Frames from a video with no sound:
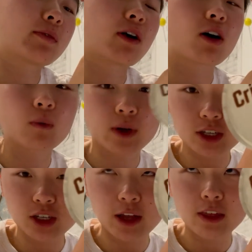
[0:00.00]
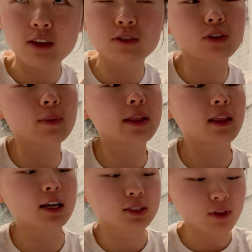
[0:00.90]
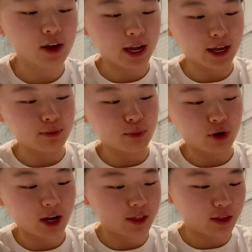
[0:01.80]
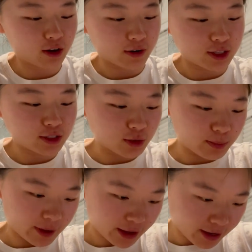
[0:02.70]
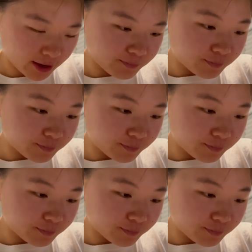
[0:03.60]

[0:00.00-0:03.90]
roll, which I think you saw in my last vlog. I bought it at the Korean supermarket,